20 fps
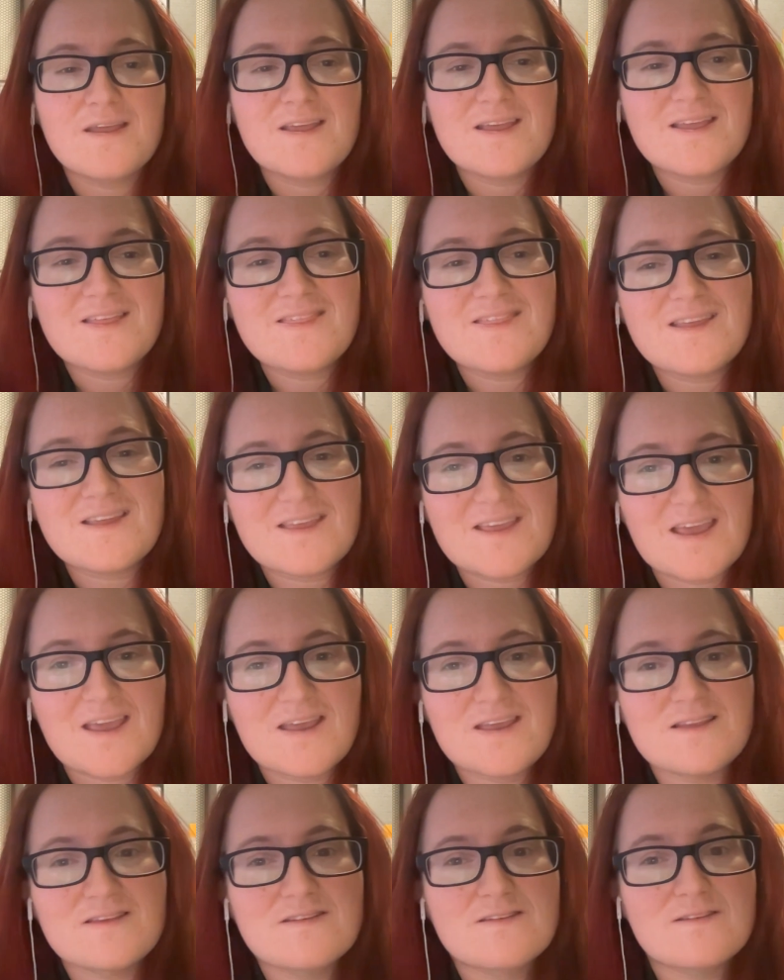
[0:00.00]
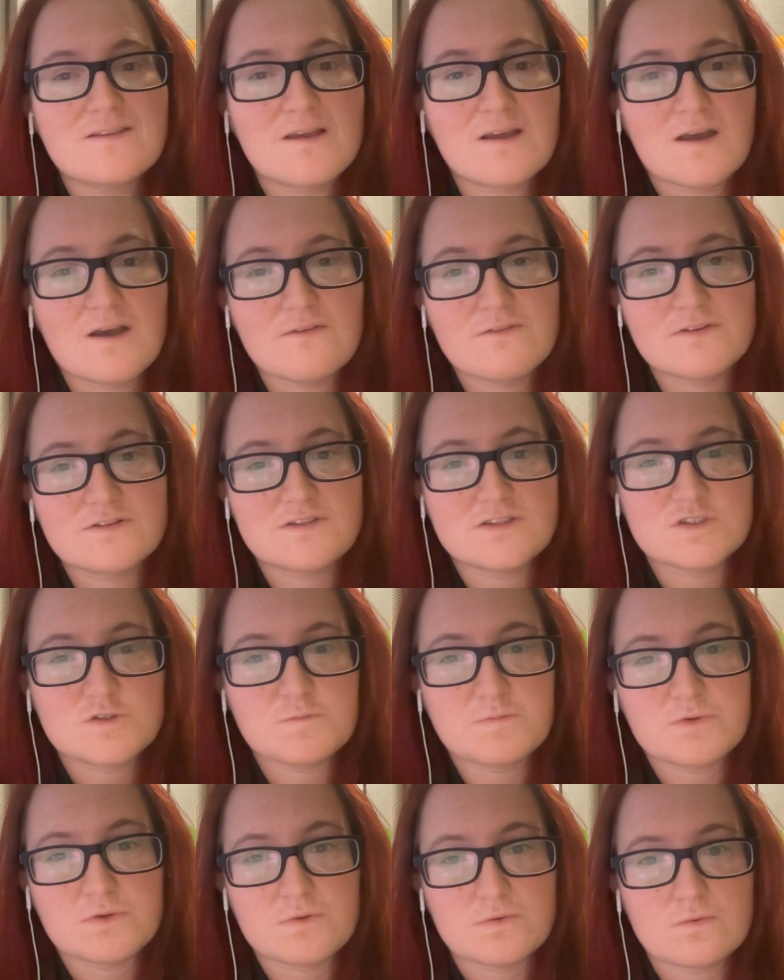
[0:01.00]
In the case of a
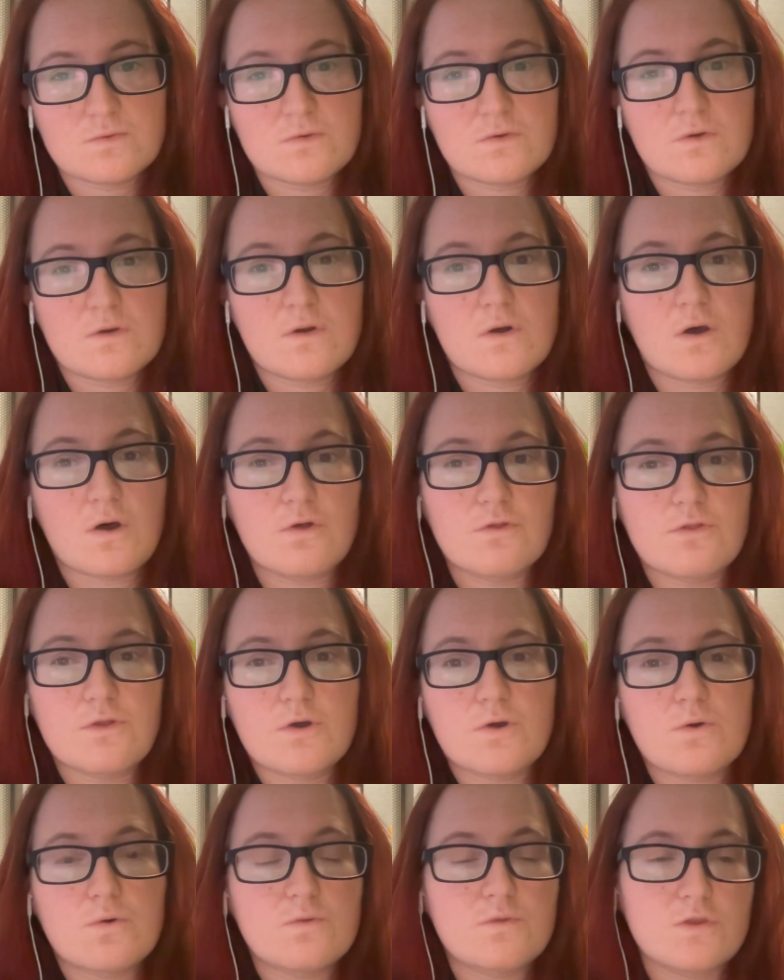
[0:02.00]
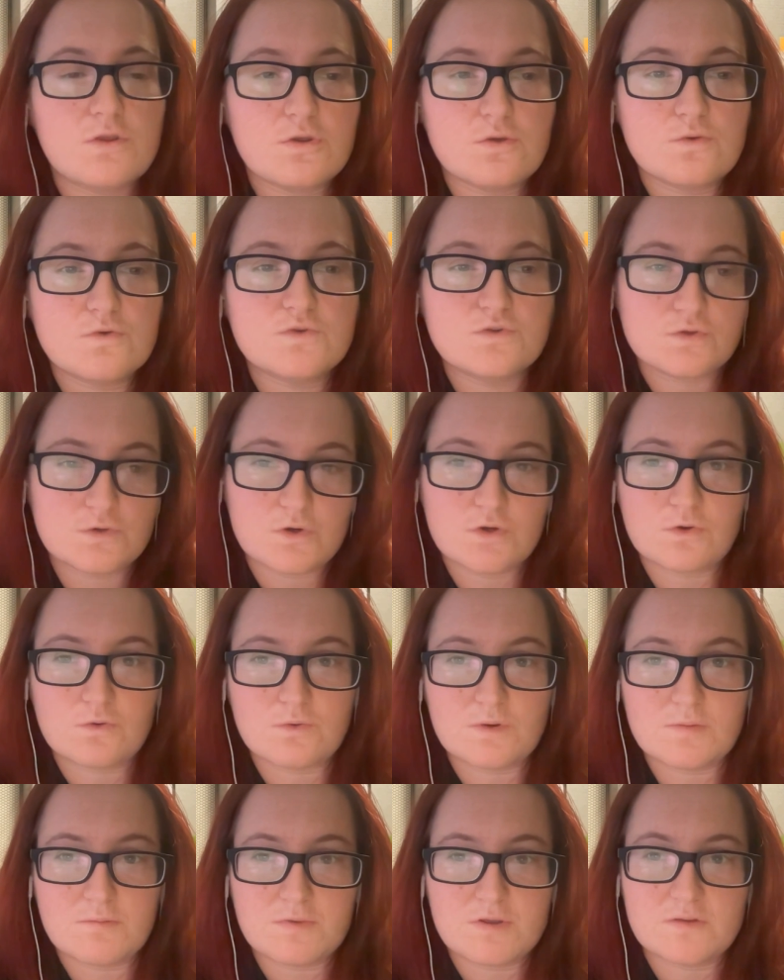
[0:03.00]
dispute, although the user
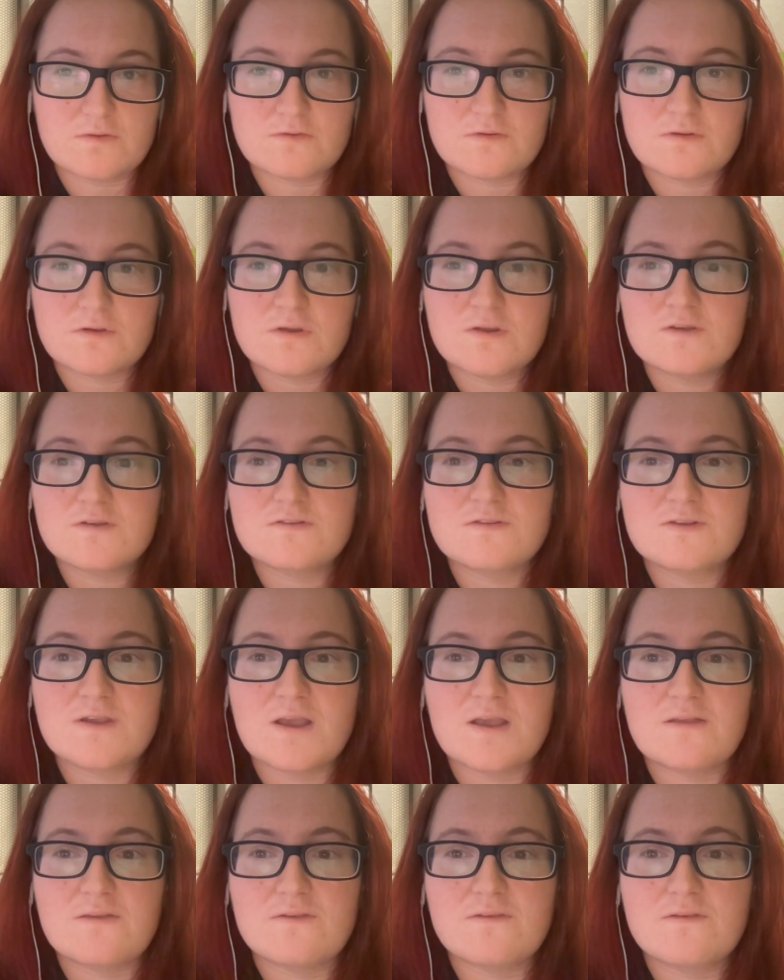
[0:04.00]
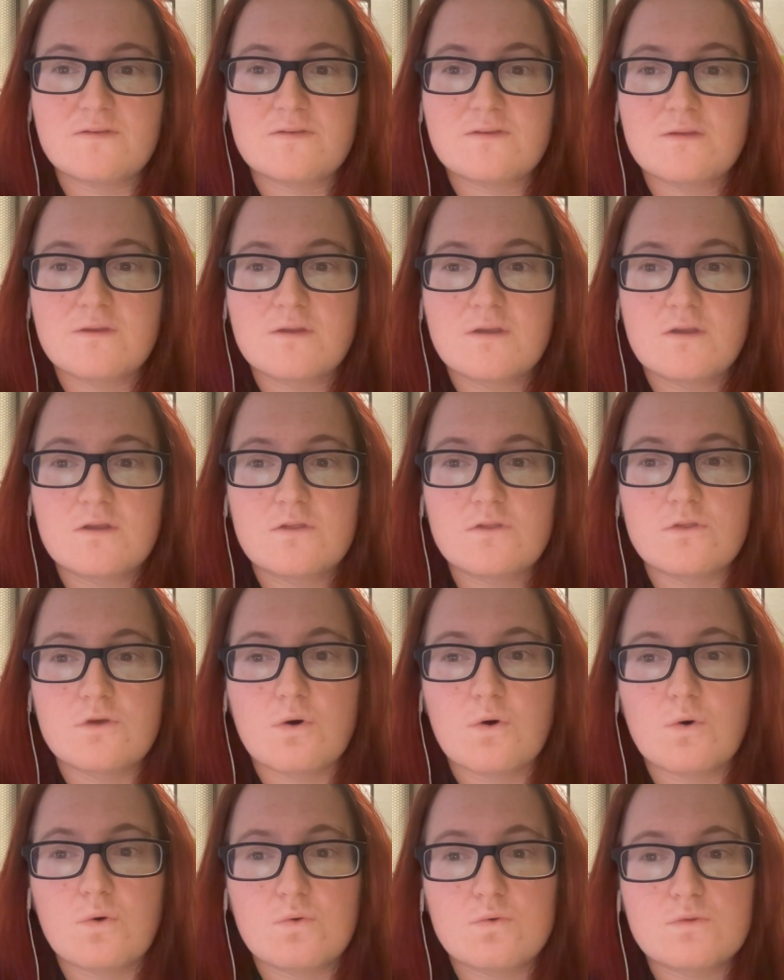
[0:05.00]
agreement says the
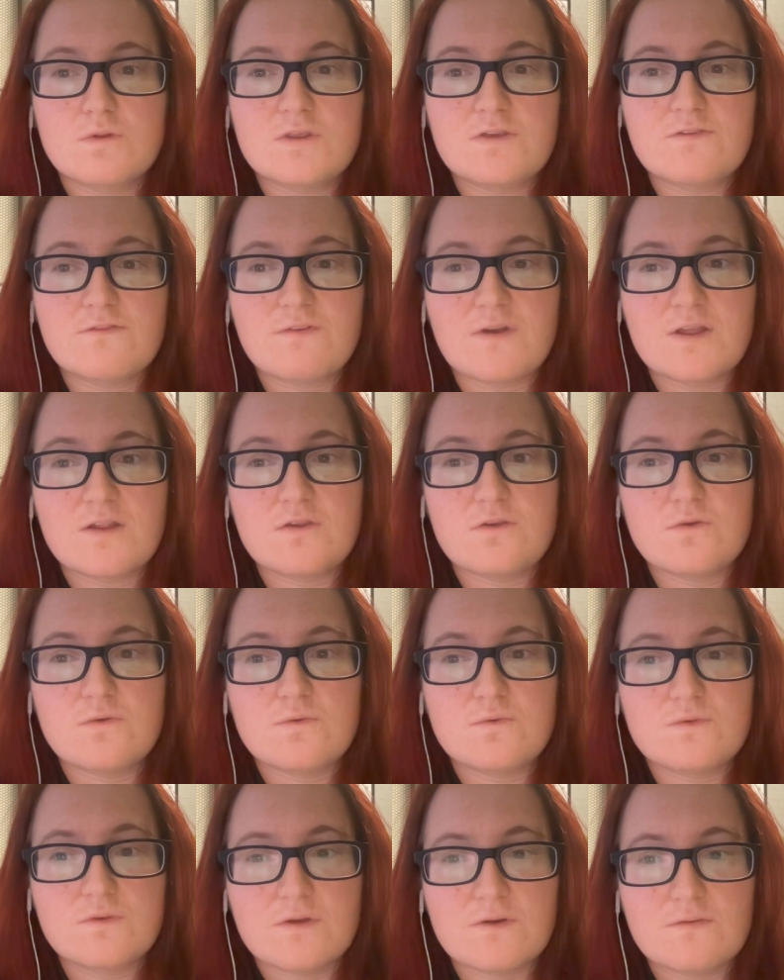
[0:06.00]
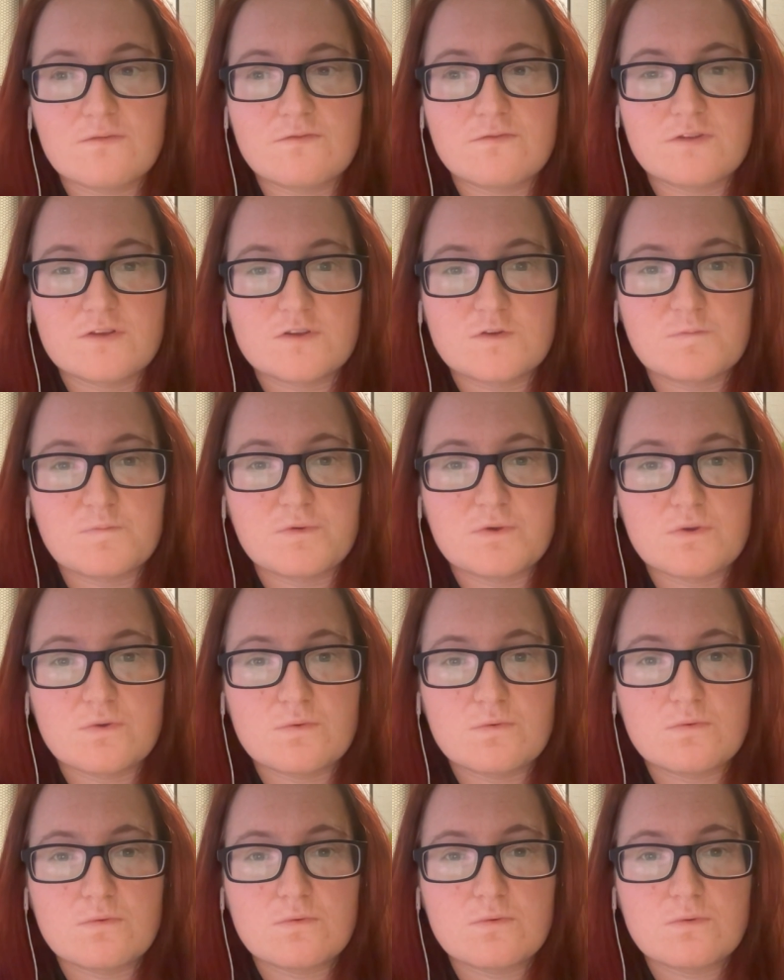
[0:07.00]
only venues of dispute